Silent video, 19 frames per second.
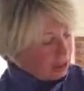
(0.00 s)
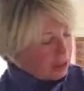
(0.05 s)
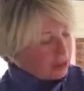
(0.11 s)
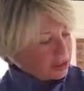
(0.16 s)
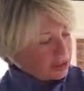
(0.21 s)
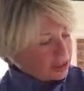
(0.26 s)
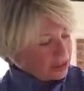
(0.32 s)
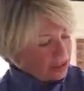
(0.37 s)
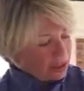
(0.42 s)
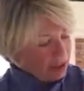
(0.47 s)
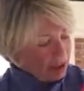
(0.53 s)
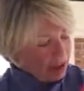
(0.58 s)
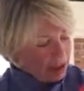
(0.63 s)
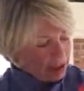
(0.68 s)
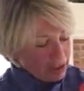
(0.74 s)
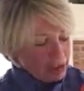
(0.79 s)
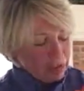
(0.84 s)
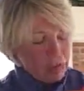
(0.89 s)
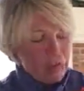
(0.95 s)
Look at
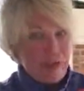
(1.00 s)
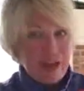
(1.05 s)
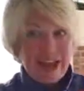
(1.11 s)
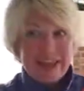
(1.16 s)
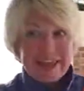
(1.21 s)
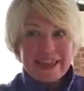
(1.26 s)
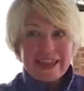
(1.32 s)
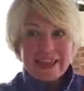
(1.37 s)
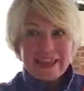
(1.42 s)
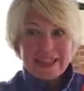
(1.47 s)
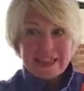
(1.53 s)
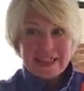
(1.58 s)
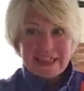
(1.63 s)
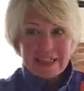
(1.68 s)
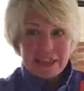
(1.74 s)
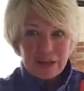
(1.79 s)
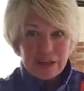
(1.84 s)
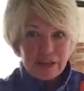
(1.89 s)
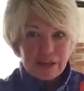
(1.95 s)
all the red things,
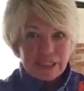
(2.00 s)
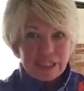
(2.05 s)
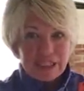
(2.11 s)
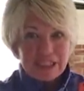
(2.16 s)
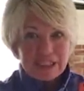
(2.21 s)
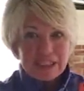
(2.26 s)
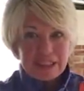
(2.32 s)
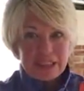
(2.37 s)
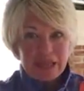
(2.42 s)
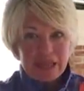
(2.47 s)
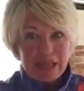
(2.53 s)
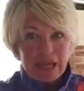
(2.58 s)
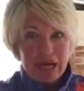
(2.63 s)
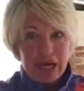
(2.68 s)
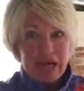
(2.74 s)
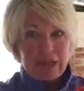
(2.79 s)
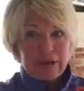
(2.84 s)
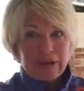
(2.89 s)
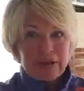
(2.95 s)
Logan.
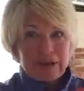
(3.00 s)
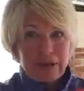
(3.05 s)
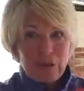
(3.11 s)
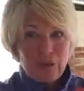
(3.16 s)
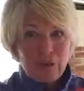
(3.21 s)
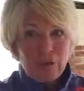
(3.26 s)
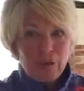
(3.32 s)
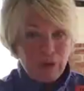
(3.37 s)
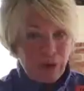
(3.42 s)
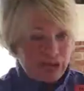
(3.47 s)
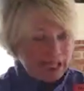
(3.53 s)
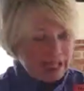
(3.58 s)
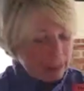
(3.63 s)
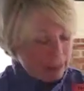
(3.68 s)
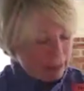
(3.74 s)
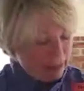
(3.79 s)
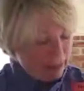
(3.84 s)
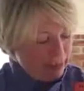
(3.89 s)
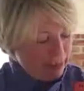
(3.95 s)
There's a red
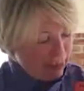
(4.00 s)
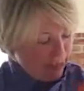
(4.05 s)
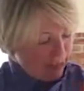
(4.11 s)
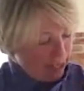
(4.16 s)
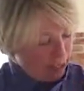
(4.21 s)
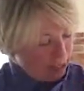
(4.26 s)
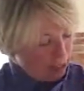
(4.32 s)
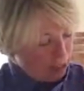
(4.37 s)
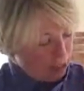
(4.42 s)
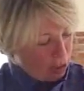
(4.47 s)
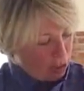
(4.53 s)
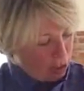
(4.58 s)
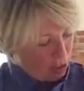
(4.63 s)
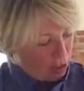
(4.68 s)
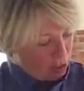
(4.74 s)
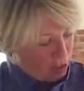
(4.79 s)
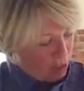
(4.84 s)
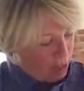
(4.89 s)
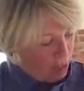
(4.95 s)

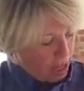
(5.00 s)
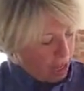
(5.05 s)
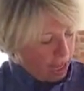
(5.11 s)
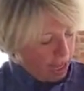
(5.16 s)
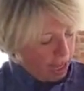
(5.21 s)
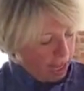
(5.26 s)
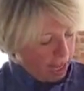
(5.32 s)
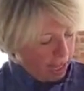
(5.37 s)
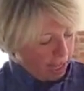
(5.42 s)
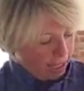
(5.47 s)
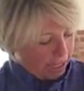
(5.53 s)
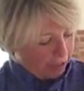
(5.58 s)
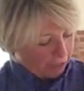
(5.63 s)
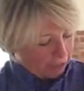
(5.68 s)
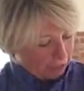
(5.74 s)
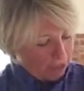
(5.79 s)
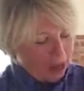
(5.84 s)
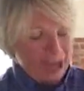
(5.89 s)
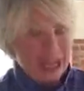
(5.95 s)
tomato
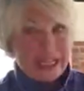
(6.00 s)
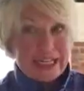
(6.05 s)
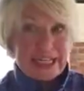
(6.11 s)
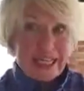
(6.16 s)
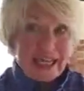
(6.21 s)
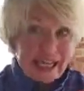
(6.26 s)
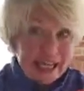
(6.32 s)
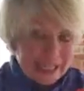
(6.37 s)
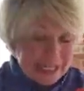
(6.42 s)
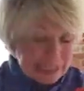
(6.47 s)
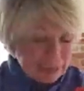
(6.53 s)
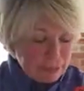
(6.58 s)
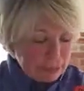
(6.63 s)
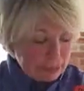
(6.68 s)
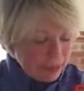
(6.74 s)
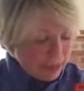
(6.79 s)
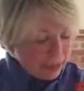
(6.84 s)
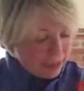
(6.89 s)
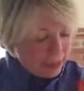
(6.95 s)
and red
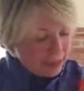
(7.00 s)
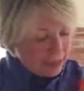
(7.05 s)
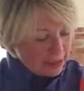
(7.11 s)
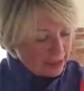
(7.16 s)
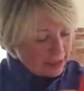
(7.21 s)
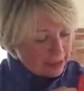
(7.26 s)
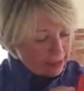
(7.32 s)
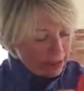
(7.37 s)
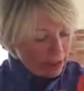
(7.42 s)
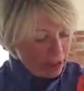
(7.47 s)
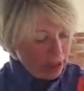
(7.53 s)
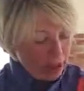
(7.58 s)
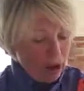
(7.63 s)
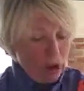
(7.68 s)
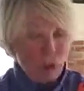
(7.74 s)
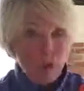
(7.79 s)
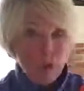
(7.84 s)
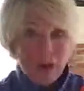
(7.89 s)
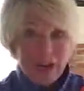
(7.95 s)
ladybugs,
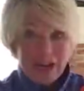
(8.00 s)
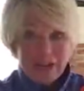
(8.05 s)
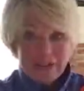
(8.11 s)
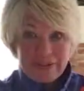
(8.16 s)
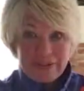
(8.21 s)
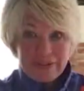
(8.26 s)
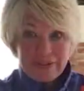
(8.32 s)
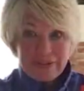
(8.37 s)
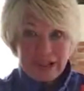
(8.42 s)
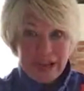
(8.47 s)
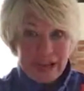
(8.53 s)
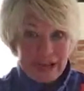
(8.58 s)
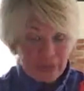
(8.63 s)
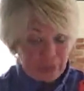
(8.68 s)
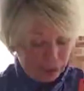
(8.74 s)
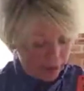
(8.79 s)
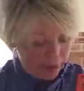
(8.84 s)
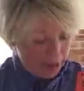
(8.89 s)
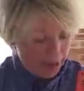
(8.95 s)
a red
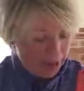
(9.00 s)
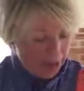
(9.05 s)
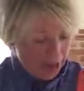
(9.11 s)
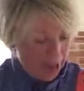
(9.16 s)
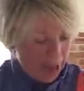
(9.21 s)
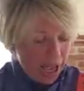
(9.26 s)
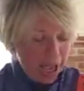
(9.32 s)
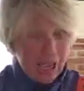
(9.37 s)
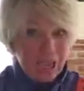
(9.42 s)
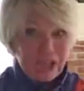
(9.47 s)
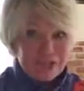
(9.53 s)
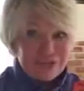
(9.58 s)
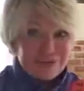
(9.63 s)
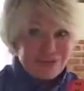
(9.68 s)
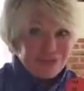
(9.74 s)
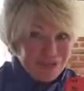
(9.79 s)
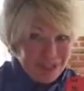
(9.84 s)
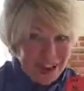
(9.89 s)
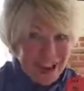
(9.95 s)
flower,
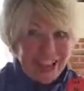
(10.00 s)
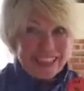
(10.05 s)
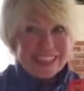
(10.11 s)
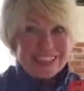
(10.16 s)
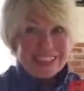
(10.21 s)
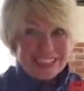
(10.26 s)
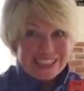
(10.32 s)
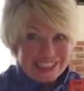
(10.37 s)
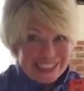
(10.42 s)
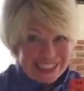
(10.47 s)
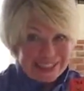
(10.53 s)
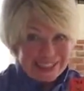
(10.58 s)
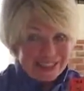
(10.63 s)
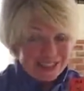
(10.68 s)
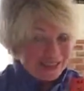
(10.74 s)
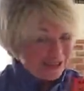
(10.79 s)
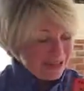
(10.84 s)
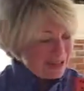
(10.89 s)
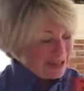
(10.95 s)
and red
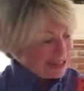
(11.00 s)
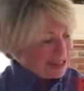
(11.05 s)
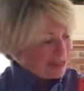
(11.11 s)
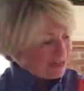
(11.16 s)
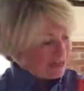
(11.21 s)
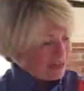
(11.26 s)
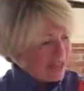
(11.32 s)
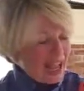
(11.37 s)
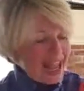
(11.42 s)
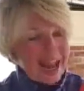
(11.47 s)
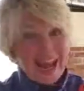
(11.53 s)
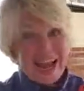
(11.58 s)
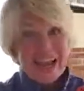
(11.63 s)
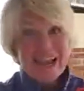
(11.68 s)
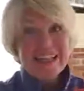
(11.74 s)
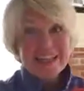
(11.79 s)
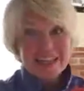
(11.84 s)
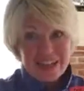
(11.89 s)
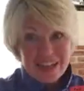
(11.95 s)
shoes.
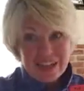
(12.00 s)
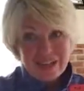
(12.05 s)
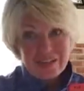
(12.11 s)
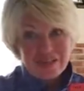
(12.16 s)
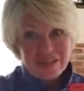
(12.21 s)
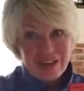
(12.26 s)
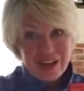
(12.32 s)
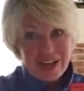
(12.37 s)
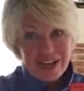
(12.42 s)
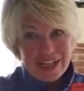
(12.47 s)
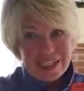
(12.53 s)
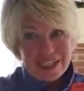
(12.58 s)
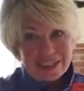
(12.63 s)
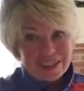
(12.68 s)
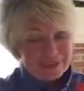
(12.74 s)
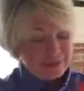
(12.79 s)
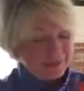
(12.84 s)
I love red.